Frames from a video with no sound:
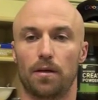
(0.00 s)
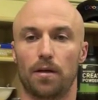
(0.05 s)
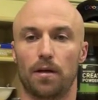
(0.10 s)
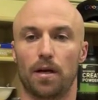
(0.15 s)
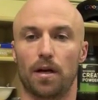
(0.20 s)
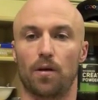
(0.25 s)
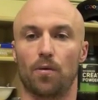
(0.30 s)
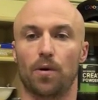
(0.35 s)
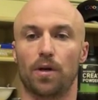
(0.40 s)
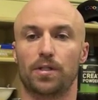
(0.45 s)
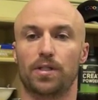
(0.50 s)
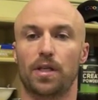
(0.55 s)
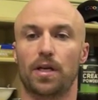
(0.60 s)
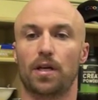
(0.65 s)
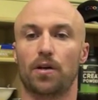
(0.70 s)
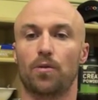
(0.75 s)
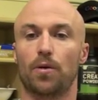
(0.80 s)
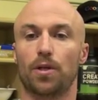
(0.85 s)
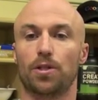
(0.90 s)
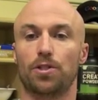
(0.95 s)
And I want to say a
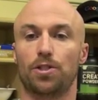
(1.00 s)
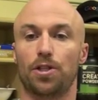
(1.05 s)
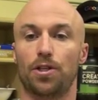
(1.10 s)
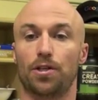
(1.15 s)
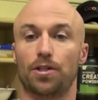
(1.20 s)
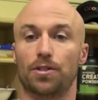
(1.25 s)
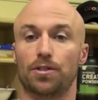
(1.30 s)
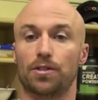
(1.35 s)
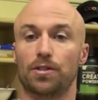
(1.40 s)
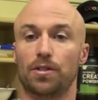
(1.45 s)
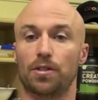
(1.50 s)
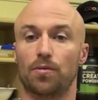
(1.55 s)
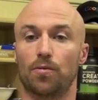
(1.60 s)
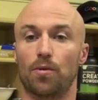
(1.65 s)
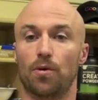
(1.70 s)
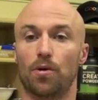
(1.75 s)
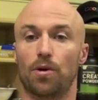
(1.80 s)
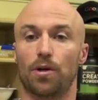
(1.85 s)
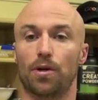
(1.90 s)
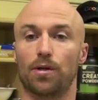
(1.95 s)
quick cheers to
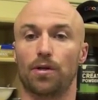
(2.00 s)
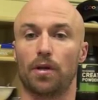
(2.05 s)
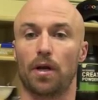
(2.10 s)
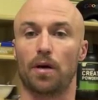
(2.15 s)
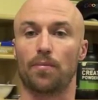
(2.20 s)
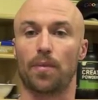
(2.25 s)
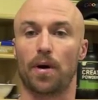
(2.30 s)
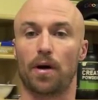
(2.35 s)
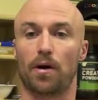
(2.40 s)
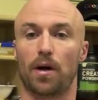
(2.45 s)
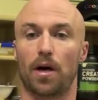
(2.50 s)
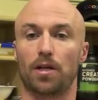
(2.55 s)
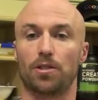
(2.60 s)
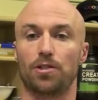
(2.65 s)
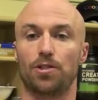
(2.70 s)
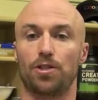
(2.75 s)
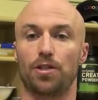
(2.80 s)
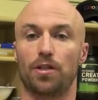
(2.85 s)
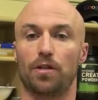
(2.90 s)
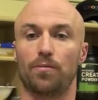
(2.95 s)
Warren at Powerhouse
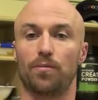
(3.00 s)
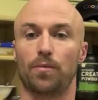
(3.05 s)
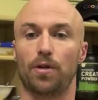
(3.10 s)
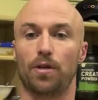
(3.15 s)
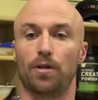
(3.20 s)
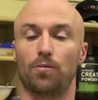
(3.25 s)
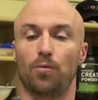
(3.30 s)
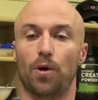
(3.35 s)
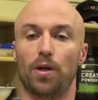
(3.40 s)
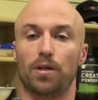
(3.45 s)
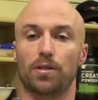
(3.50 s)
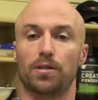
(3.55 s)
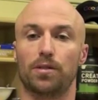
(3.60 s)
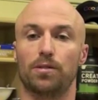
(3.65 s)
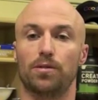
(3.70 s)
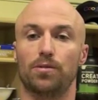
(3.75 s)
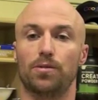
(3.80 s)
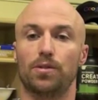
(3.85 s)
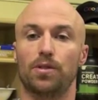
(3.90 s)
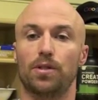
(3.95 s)
Gym in Wellington,
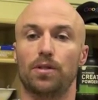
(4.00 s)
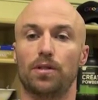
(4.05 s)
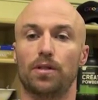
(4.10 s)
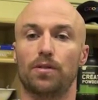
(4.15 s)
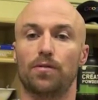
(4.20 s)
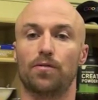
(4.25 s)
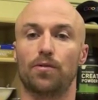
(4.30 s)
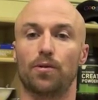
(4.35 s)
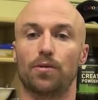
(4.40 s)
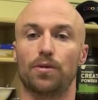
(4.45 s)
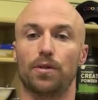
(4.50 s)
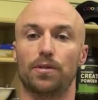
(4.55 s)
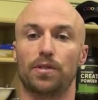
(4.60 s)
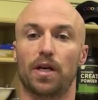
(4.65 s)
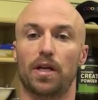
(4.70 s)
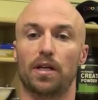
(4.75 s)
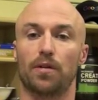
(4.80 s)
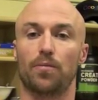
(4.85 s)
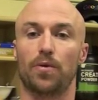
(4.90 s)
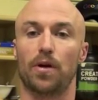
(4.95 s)
New Zealand for
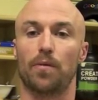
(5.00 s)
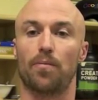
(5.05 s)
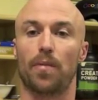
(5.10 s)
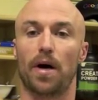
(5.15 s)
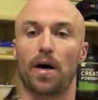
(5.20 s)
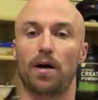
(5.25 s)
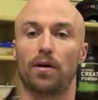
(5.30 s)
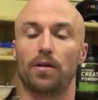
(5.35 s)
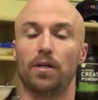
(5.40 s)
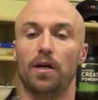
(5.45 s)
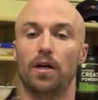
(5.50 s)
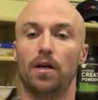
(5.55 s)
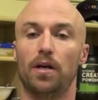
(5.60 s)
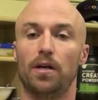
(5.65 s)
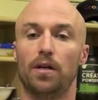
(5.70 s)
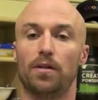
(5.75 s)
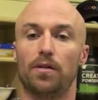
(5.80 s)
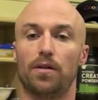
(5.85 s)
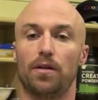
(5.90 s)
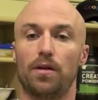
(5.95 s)
telling me about
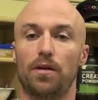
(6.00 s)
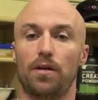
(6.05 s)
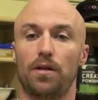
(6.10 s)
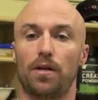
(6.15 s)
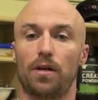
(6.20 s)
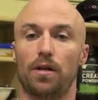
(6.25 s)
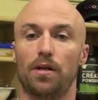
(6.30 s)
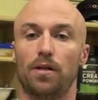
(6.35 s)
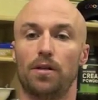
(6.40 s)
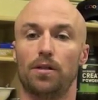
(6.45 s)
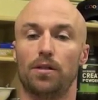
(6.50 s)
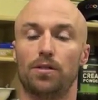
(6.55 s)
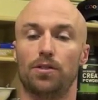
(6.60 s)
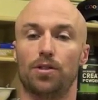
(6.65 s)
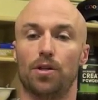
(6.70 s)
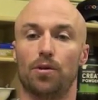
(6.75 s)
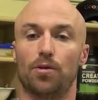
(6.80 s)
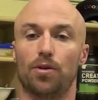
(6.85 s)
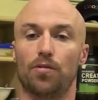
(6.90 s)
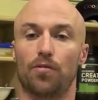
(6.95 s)
the
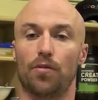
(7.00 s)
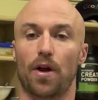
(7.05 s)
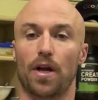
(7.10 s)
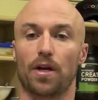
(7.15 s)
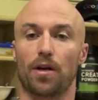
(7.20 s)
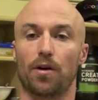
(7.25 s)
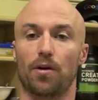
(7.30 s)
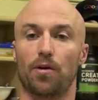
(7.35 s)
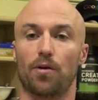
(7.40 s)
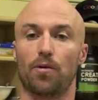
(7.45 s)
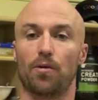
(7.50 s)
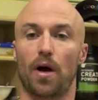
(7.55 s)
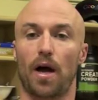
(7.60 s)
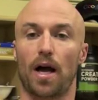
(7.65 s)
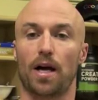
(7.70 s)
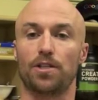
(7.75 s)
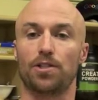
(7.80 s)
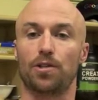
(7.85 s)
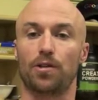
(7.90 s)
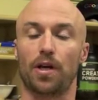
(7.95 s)
Joe DeFranco
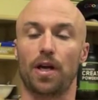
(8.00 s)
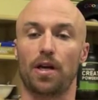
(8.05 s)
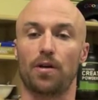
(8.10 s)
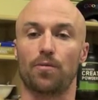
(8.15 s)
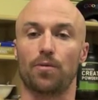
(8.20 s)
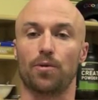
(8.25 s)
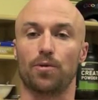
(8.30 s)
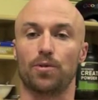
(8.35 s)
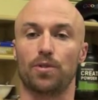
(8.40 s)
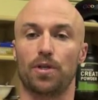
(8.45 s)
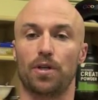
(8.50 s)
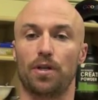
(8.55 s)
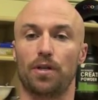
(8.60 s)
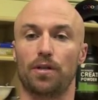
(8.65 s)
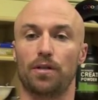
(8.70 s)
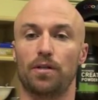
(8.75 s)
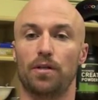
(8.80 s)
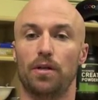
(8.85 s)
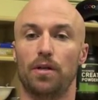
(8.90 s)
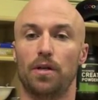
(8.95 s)
Agile 8
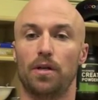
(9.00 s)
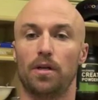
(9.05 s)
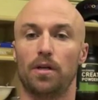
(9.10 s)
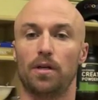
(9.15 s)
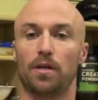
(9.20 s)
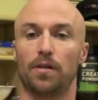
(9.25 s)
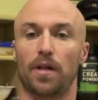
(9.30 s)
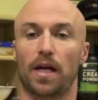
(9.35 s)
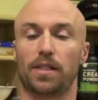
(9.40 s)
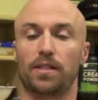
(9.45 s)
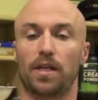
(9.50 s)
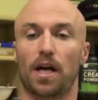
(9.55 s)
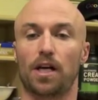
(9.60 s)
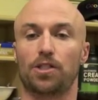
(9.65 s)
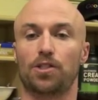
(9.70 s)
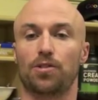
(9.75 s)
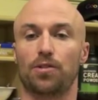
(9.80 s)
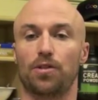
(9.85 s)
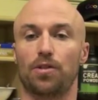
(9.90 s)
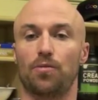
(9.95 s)
routine. That's
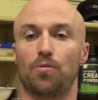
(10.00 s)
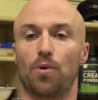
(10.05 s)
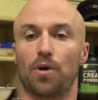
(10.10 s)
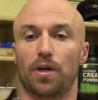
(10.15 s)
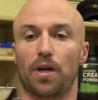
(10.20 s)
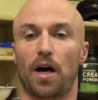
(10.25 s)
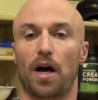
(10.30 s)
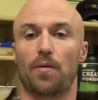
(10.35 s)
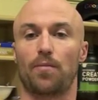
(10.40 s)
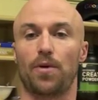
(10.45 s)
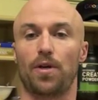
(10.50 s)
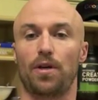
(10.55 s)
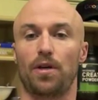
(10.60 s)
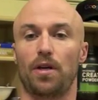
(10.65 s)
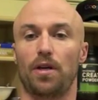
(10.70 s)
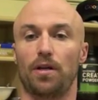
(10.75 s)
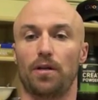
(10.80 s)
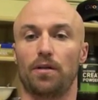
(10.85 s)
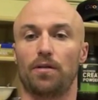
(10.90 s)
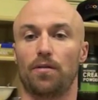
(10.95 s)
actually what got
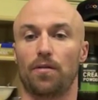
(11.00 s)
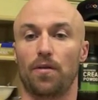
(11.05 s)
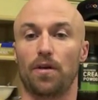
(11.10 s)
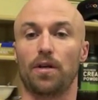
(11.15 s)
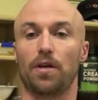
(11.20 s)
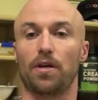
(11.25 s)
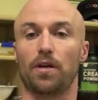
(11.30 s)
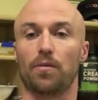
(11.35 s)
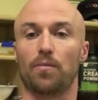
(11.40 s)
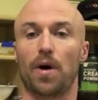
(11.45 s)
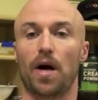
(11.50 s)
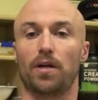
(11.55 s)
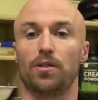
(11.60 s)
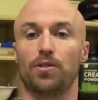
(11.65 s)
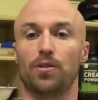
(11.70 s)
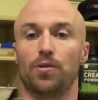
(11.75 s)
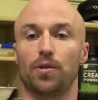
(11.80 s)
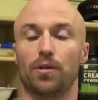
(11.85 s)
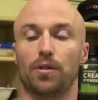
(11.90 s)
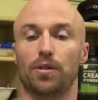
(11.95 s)
me thinking about
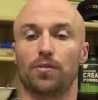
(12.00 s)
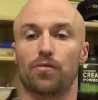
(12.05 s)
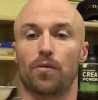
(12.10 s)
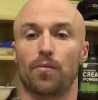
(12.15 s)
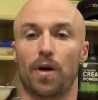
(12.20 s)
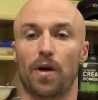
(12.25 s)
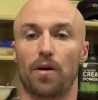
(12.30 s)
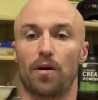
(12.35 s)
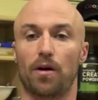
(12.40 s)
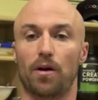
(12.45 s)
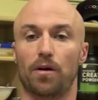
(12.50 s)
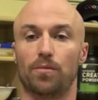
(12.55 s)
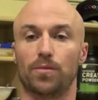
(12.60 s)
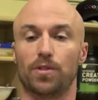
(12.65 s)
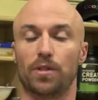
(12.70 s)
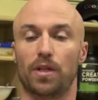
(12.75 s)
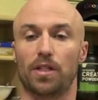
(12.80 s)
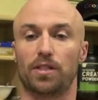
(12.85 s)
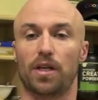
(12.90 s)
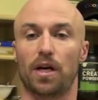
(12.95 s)
doing this for my arms,
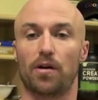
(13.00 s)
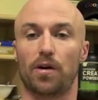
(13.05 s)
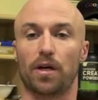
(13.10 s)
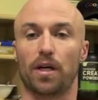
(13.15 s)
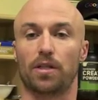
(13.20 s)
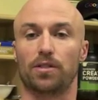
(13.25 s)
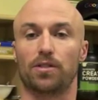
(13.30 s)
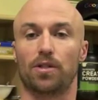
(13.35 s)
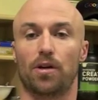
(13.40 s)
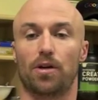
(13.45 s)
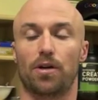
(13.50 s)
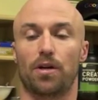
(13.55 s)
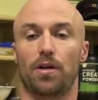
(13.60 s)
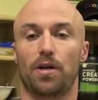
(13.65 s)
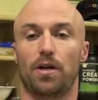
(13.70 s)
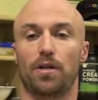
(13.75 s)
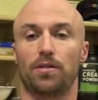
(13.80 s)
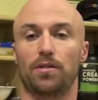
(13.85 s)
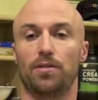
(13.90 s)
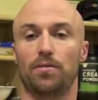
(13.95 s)
and that's how I got started
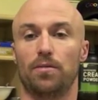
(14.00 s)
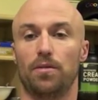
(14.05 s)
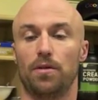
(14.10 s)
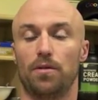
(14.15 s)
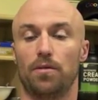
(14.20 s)
on